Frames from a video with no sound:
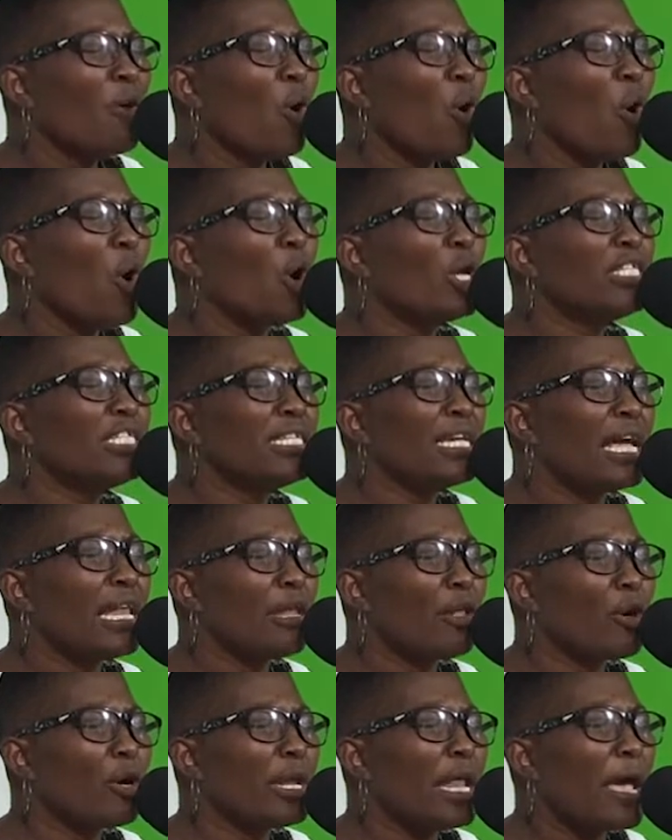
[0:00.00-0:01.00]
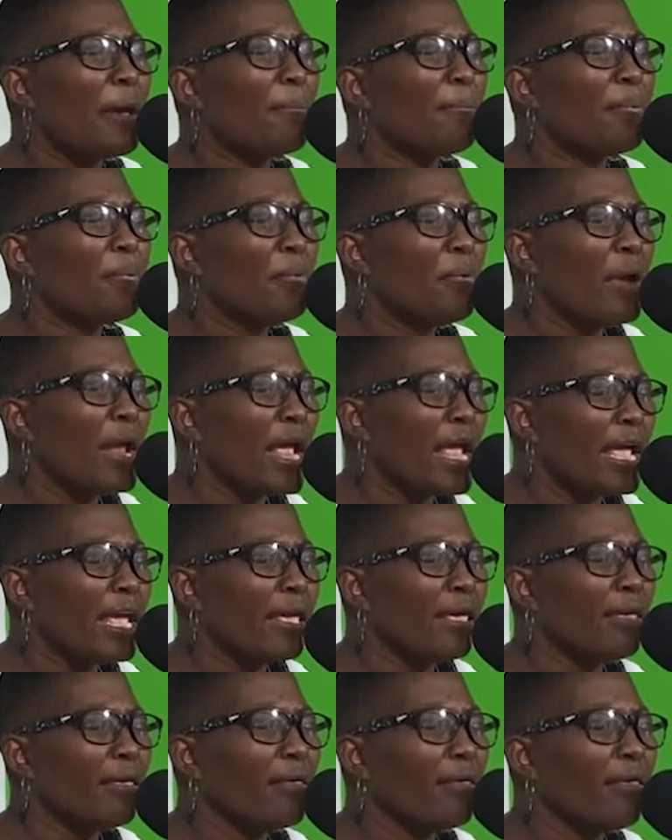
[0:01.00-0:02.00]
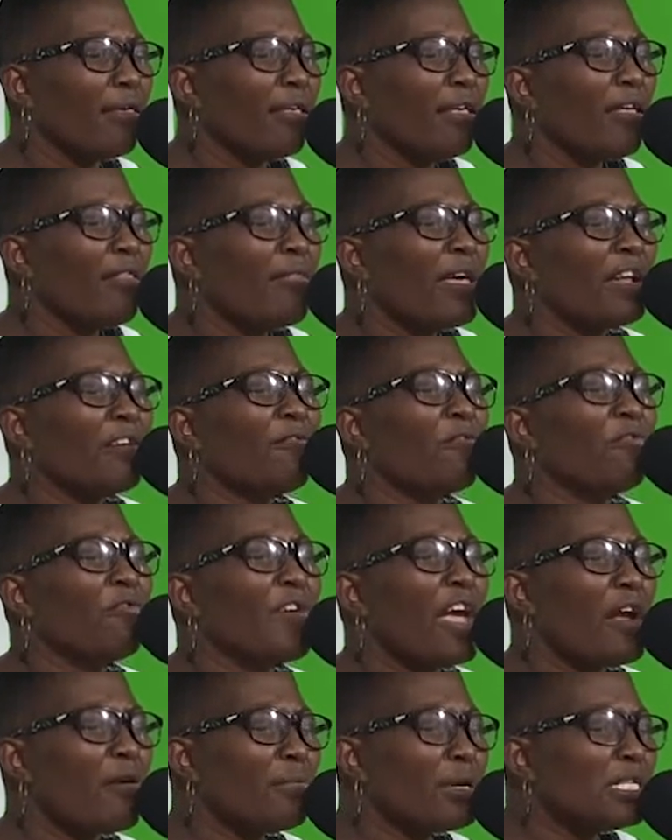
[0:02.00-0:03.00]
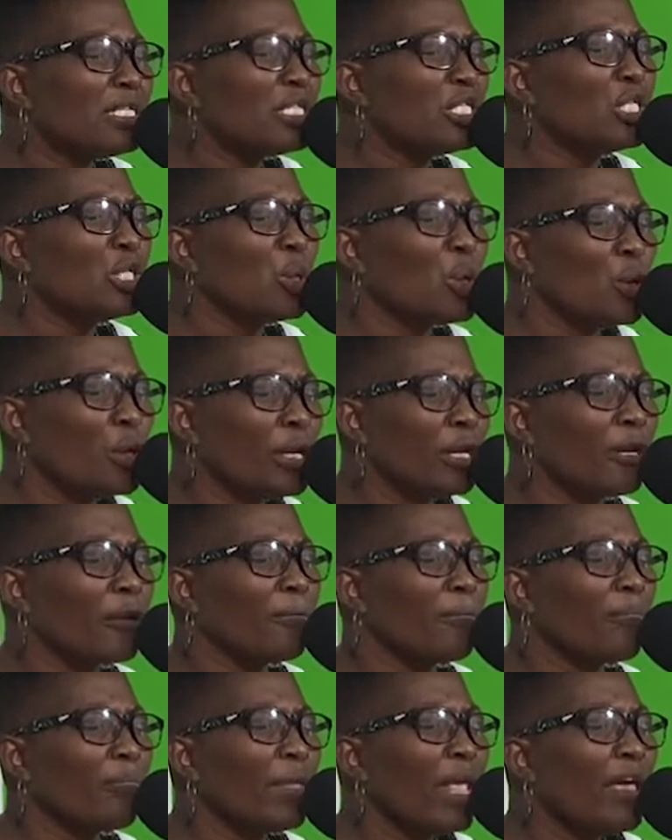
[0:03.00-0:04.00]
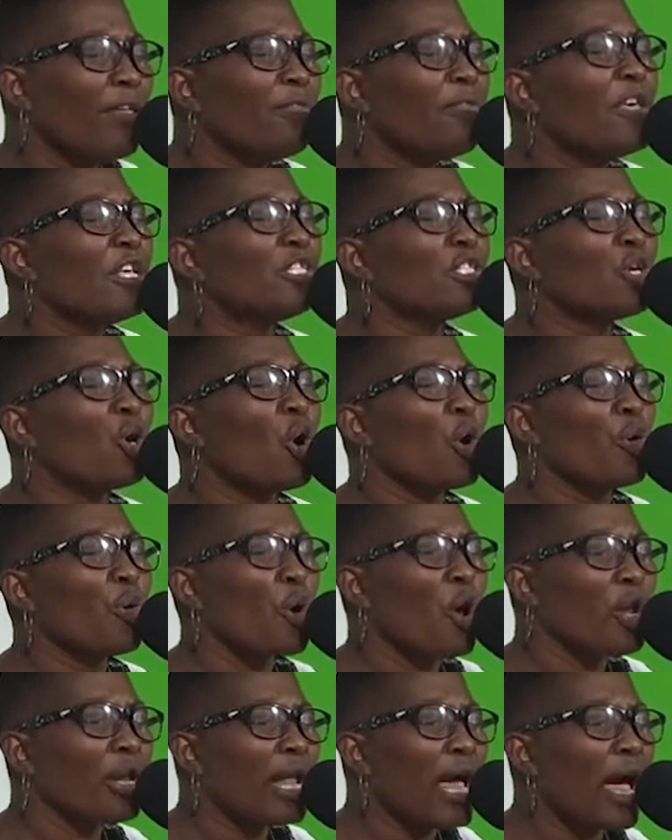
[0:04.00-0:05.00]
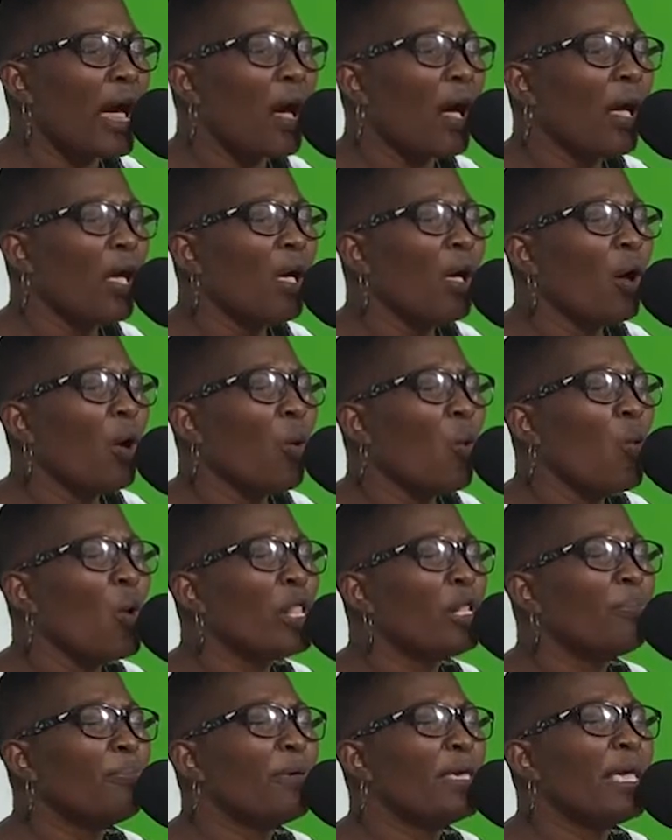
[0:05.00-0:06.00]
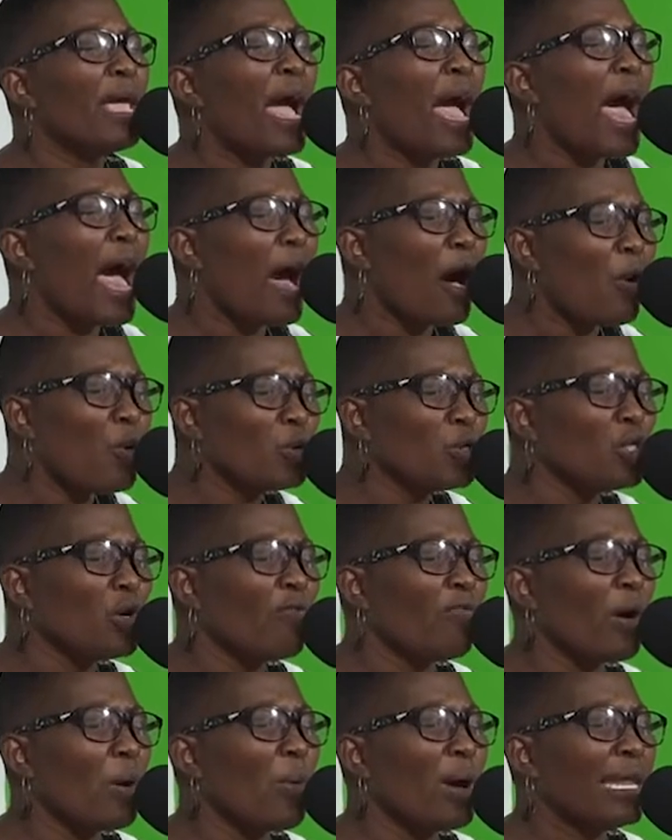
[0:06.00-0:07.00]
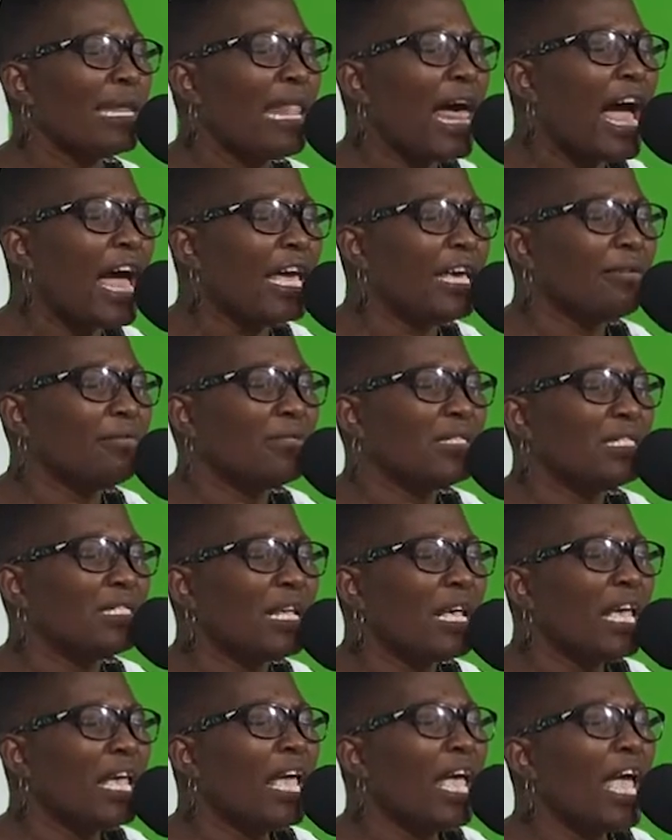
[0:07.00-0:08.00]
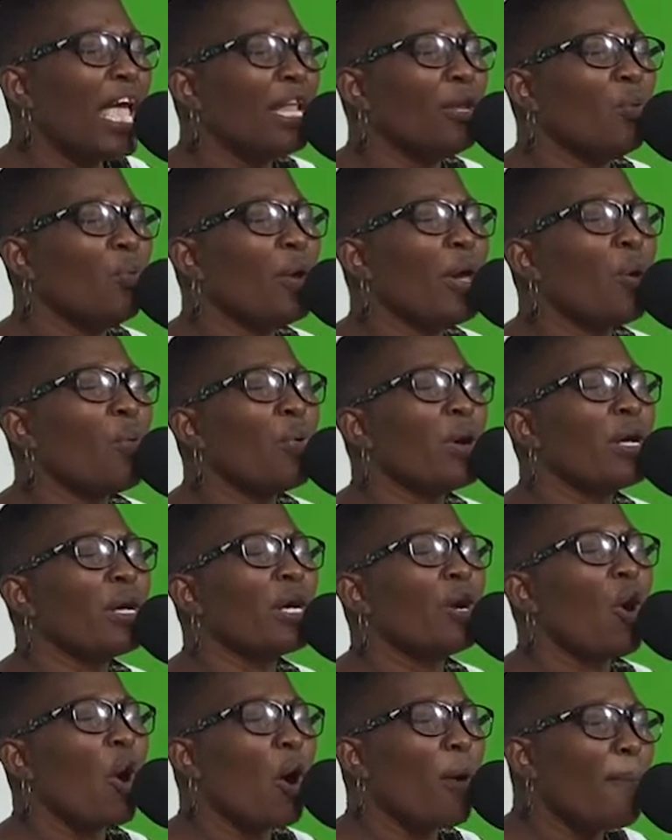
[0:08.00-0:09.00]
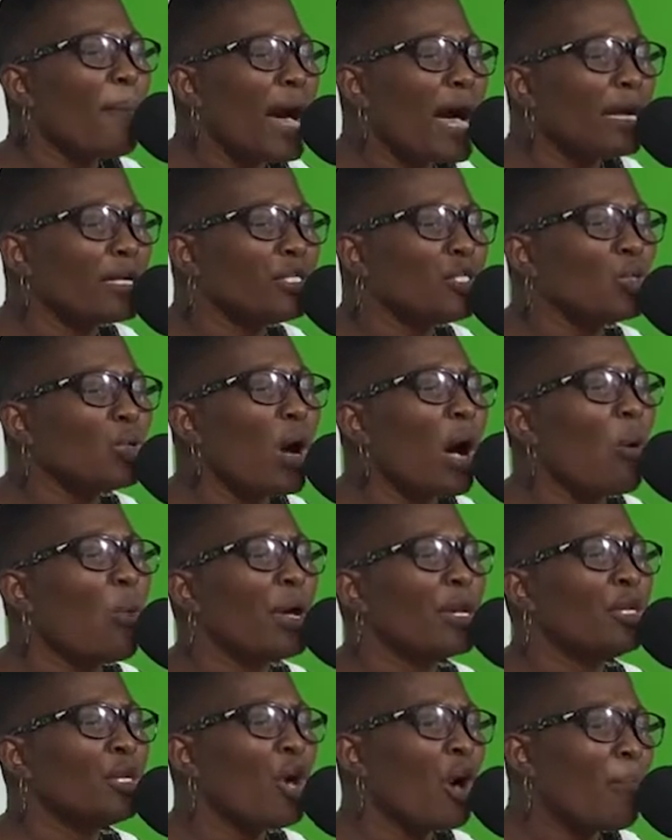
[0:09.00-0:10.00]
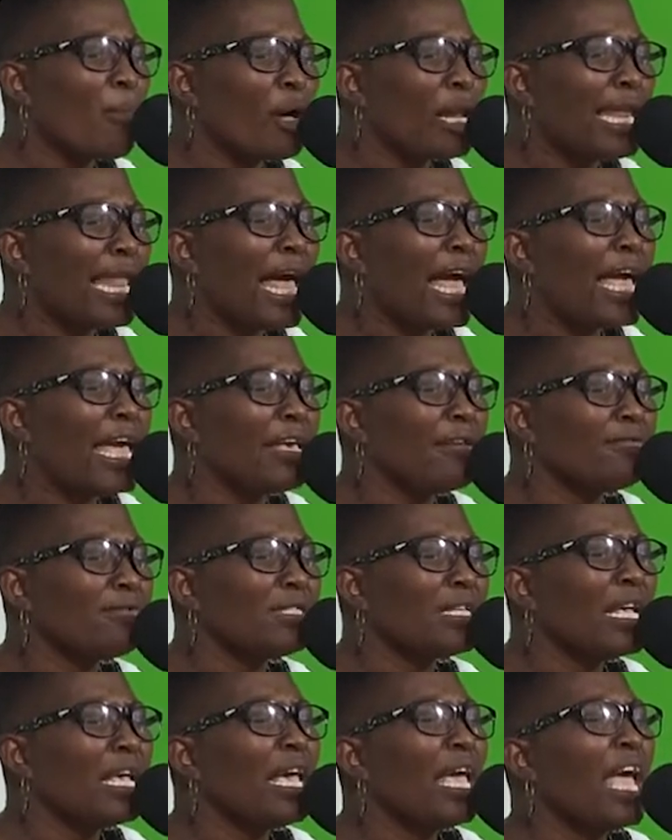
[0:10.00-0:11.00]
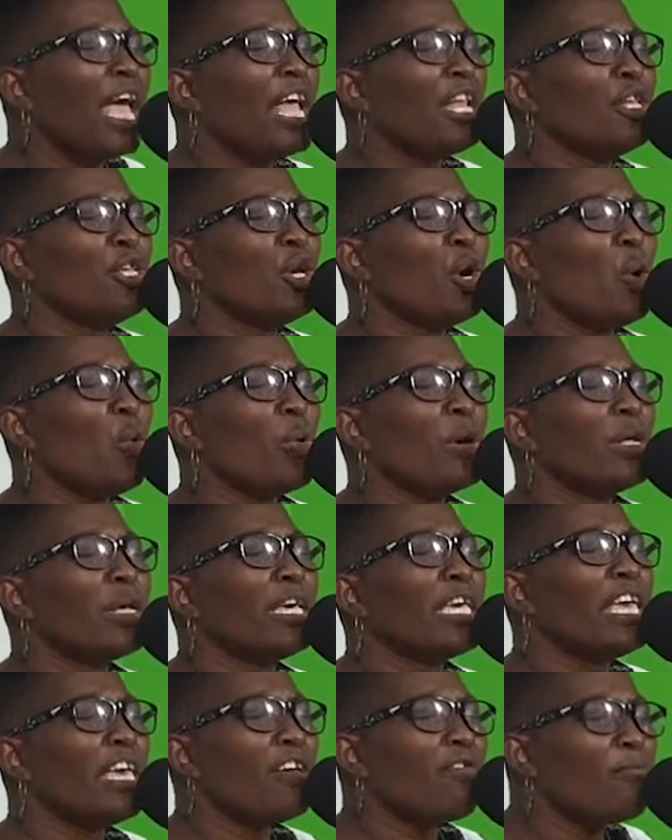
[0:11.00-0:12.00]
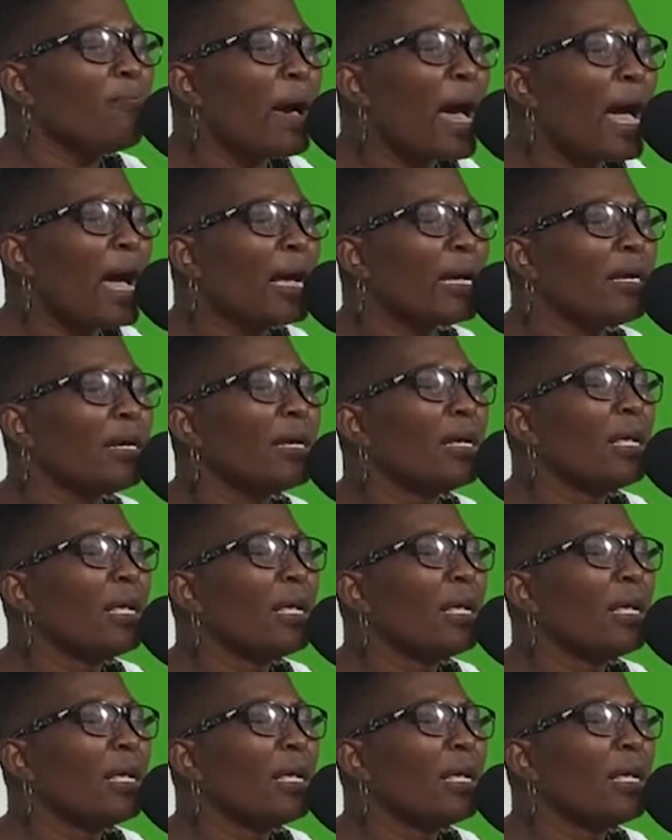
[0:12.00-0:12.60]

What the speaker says: Oh, dear Lord, I pray that very soon this Corona will be out of our lives and we will go back to our normal lives and you will give back